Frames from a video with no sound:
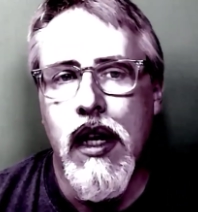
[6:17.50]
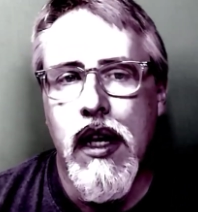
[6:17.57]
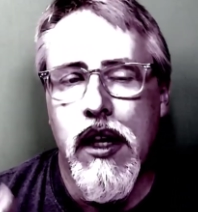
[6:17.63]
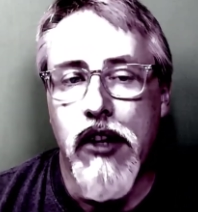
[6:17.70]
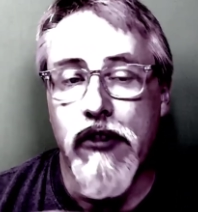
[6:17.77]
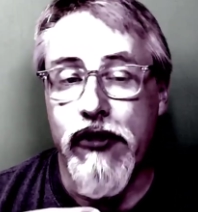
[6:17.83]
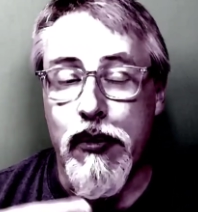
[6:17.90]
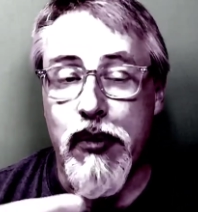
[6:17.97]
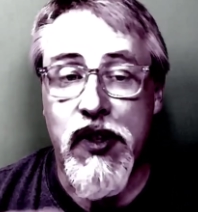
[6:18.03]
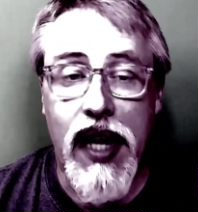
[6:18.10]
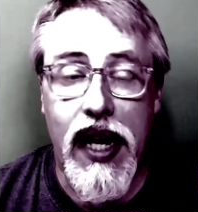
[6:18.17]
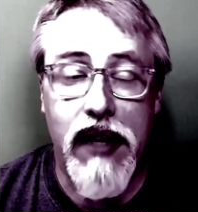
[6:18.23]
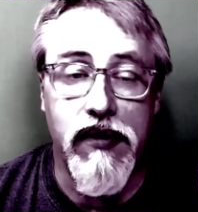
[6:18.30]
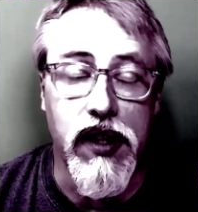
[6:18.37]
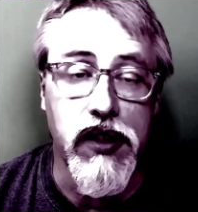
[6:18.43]
The flip side
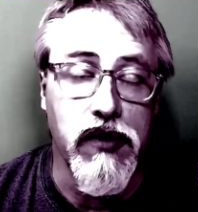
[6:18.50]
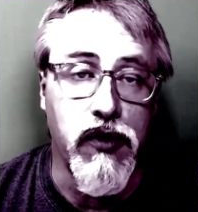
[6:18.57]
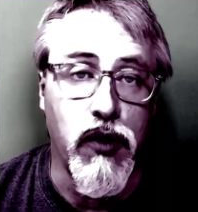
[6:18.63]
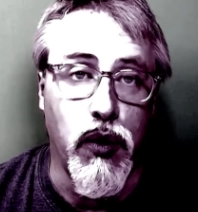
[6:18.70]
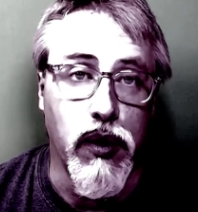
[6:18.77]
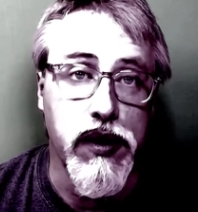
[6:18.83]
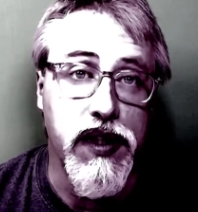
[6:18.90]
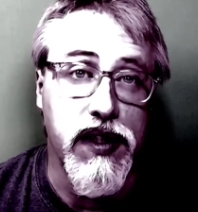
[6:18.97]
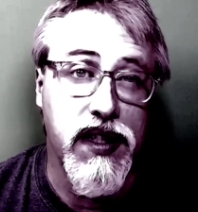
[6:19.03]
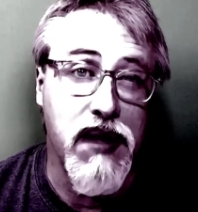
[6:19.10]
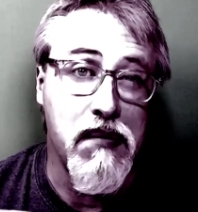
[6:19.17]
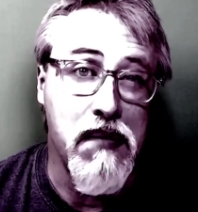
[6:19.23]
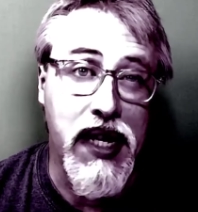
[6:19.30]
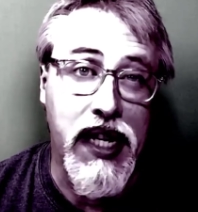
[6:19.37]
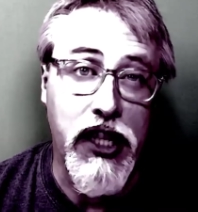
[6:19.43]
of this, of course, is that
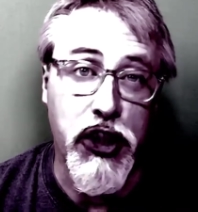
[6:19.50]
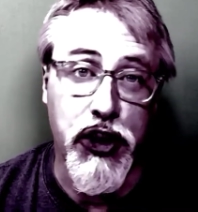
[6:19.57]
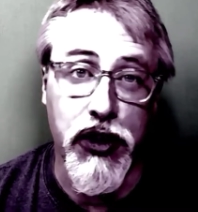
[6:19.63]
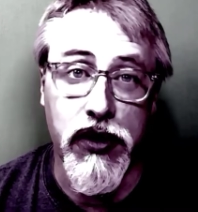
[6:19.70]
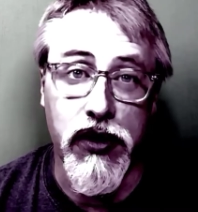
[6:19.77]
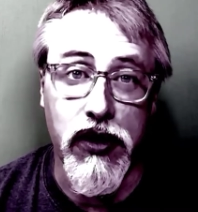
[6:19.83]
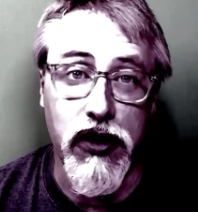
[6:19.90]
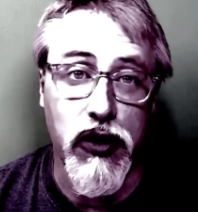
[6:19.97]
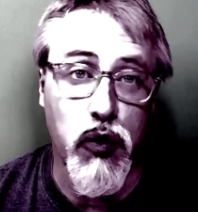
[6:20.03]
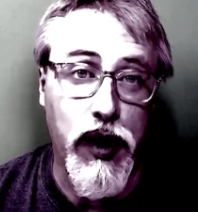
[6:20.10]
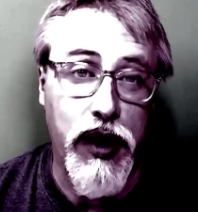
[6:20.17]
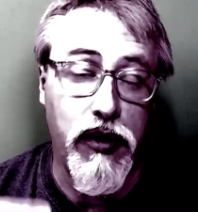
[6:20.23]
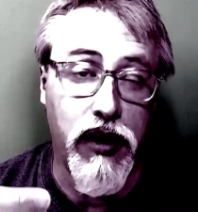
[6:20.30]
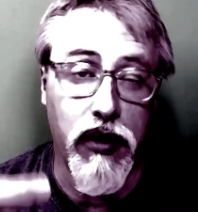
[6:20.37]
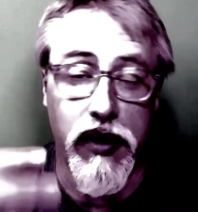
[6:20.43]
many journals, when you
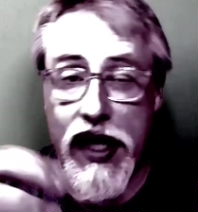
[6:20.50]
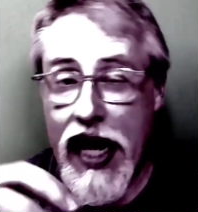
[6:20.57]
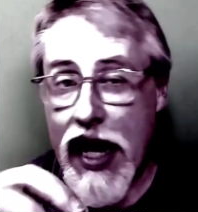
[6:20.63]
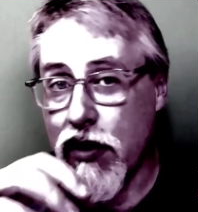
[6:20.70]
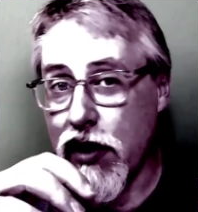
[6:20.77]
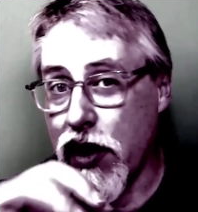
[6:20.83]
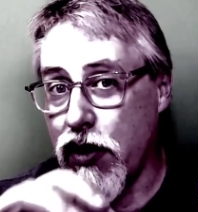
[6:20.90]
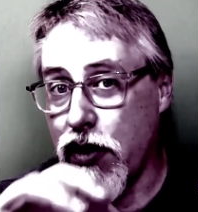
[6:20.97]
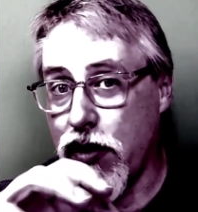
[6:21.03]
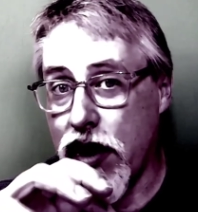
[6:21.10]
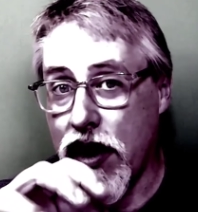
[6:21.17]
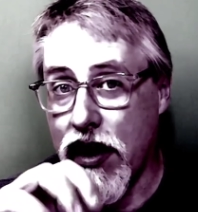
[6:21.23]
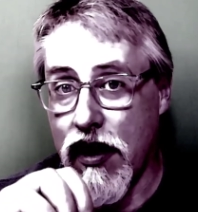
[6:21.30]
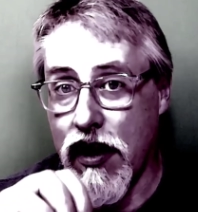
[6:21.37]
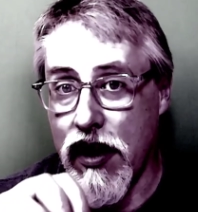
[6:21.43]
go to download
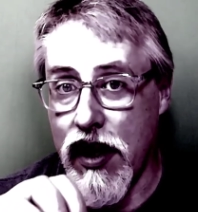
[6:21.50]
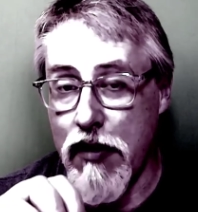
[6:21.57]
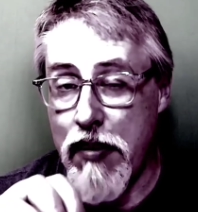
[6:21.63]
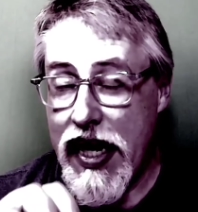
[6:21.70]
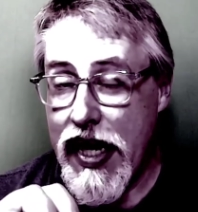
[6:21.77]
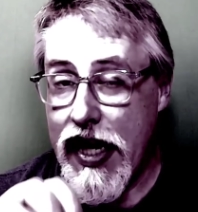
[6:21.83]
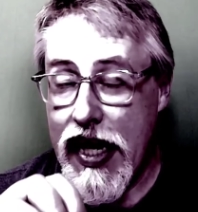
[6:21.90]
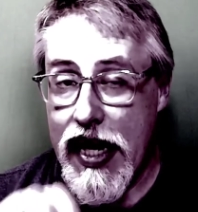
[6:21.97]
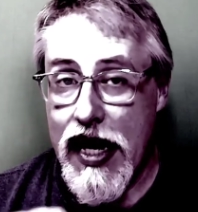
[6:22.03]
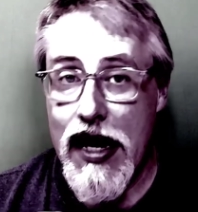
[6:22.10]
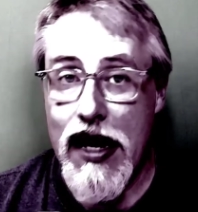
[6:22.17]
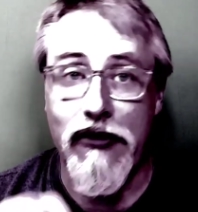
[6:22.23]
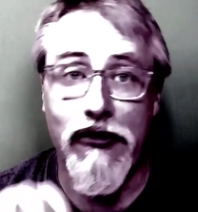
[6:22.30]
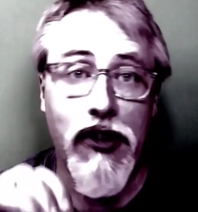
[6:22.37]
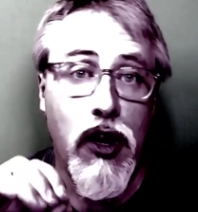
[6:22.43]
the
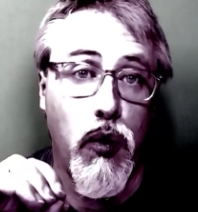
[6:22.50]
PDF,